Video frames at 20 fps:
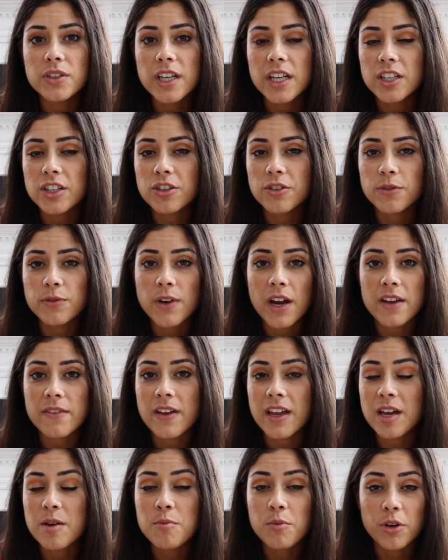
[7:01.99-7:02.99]
in your 5
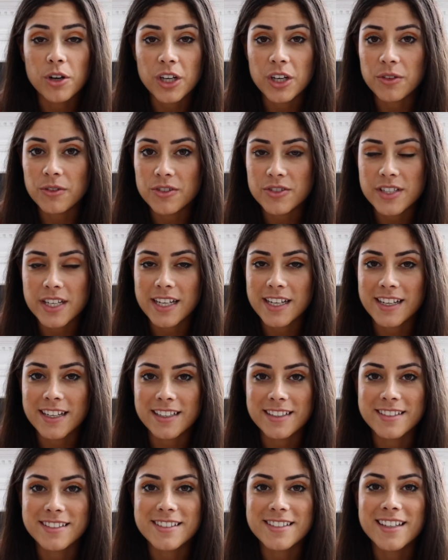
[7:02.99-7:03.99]
a.m. morning
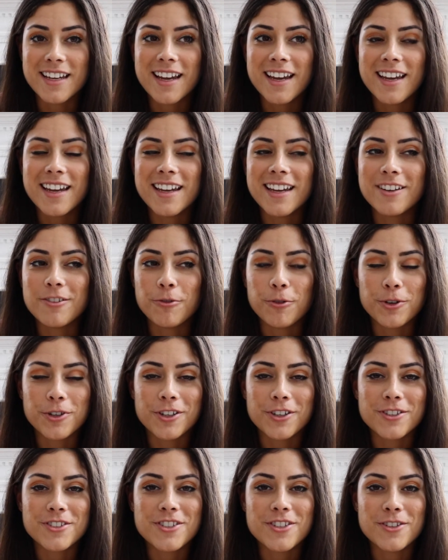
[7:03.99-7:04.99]
routines in
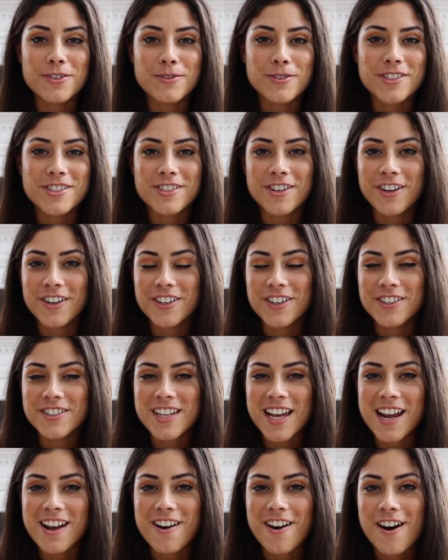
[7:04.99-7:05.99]
order to start your
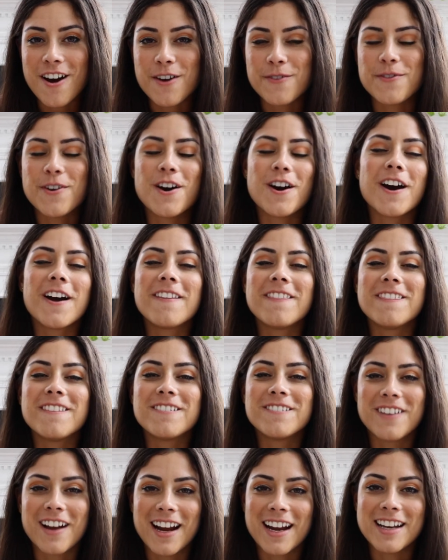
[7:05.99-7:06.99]
day off on
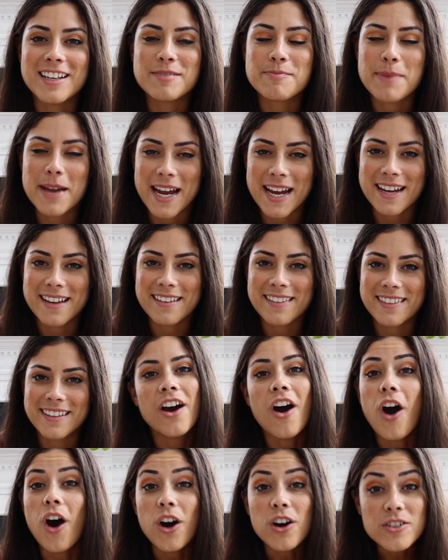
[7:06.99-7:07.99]
the right path.
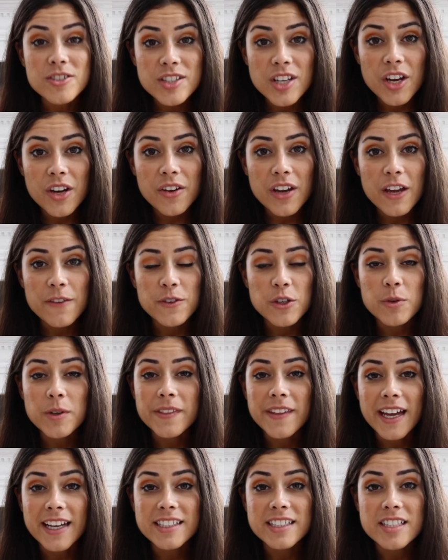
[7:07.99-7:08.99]
Also, if you
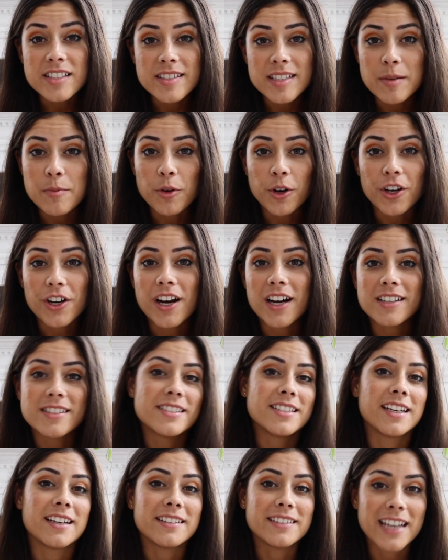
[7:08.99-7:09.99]
would like to see more
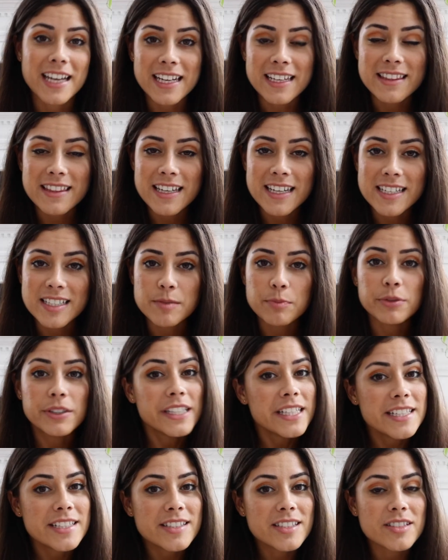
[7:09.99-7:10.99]
content like this,
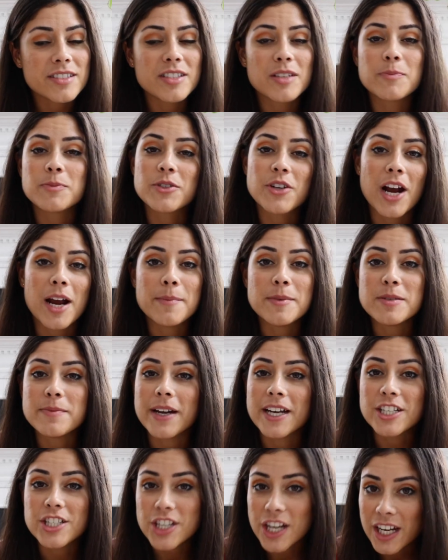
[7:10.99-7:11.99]
please subscribe to
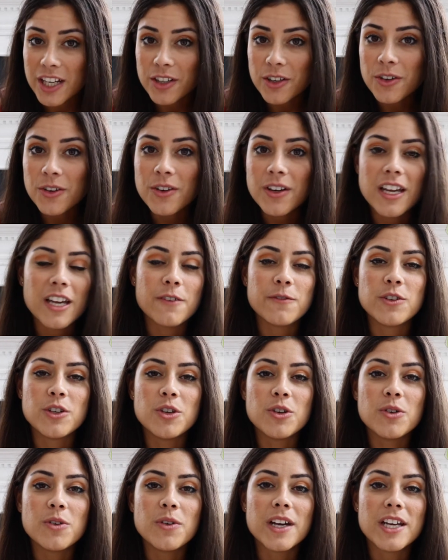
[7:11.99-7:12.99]
my channel. If
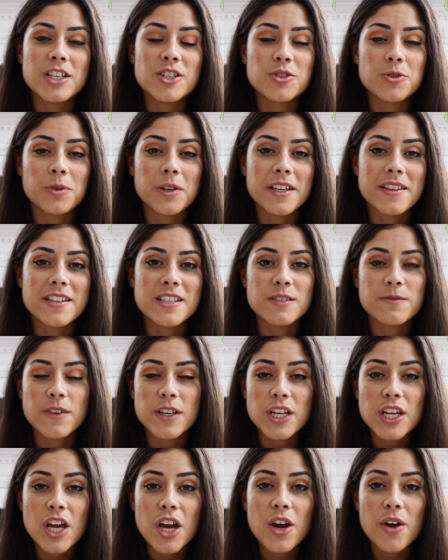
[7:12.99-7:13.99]
you enjoyed this
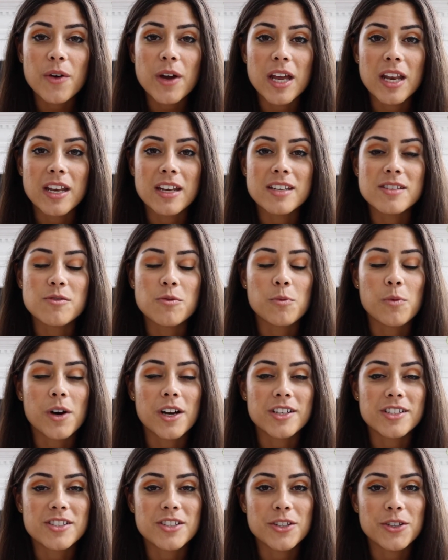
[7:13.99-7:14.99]
video and
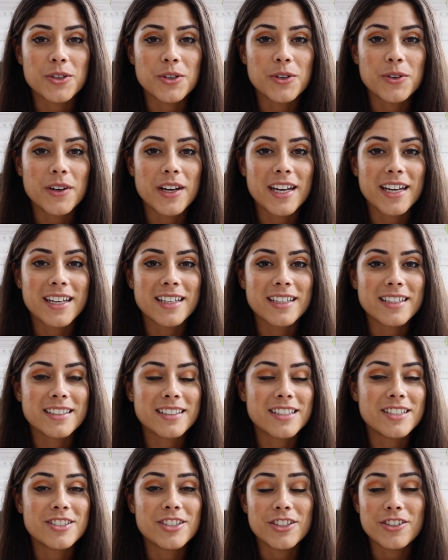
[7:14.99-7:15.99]
want to
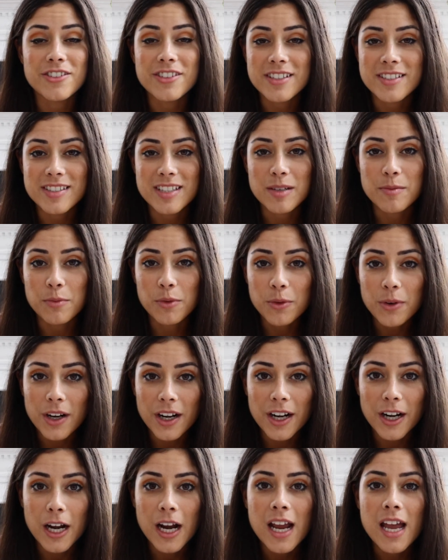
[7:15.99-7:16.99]
continue to see
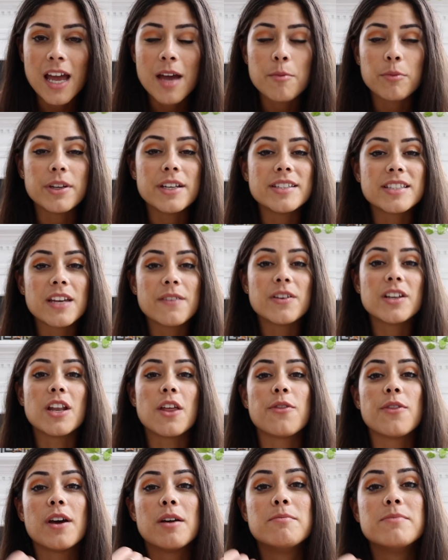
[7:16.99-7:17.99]
more, please give it
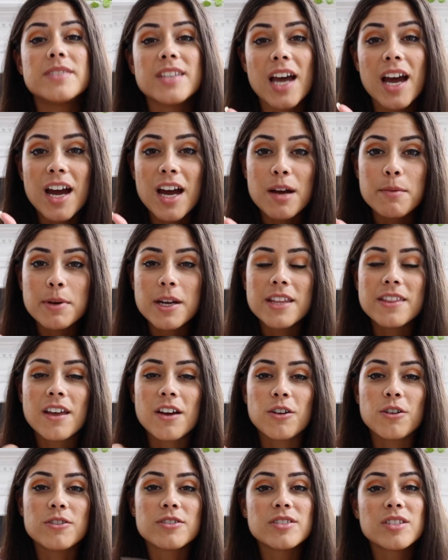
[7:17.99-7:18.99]
a thumbs up.
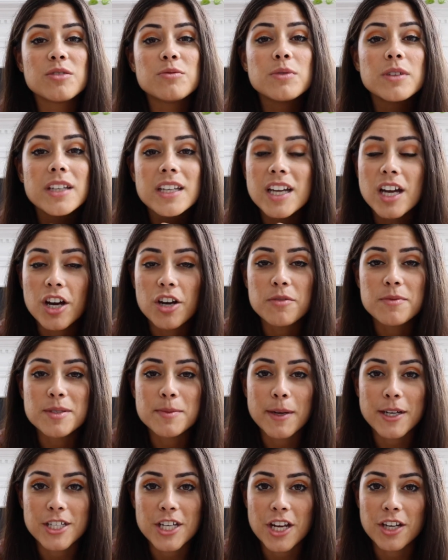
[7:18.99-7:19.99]
That also really helps
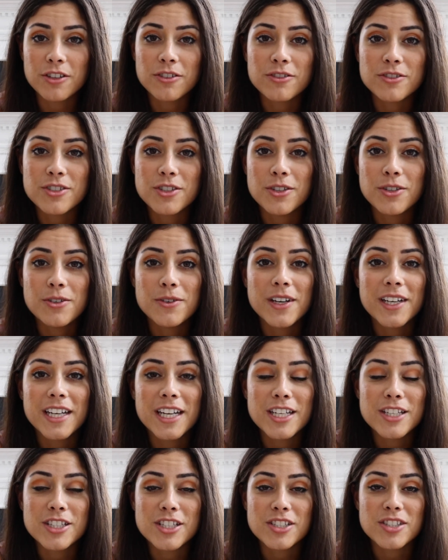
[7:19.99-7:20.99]
my channel to
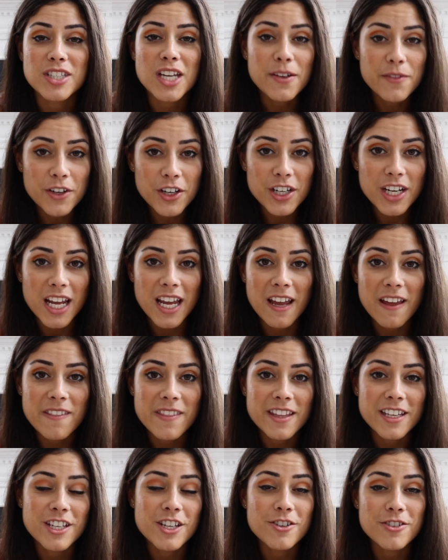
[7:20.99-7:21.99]
get discovered
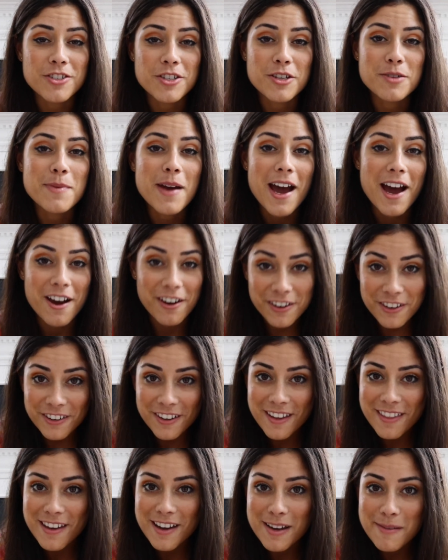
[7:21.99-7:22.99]
in the YouTube
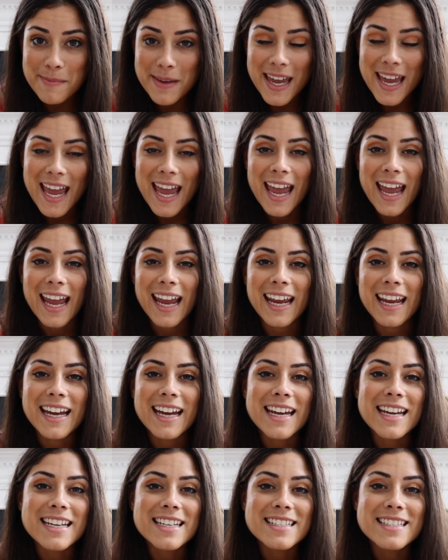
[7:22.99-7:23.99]
algorithm.
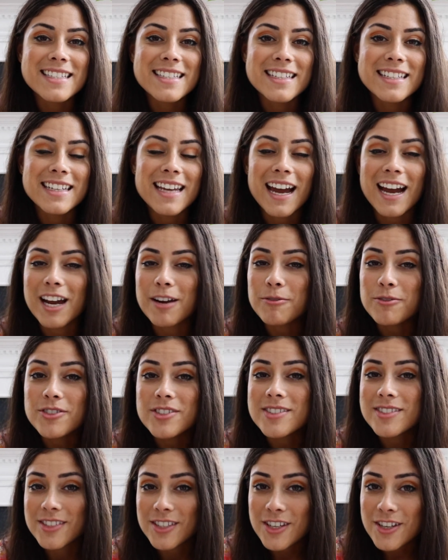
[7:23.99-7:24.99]
And I will
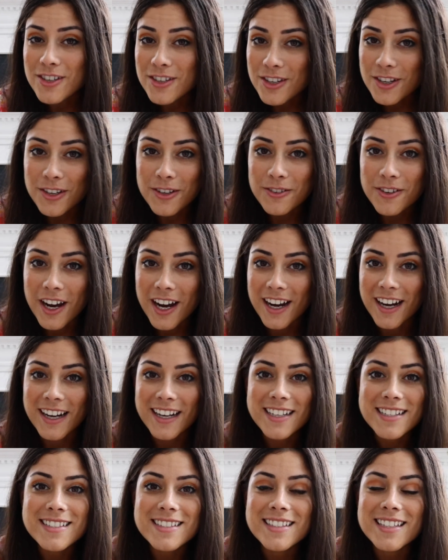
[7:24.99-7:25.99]
see you
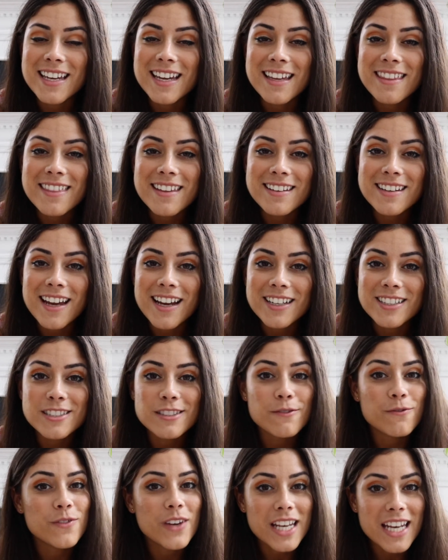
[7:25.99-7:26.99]
guys in the
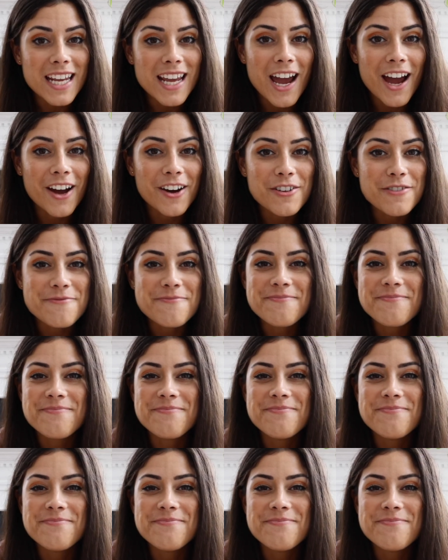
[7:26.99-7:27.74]
next video.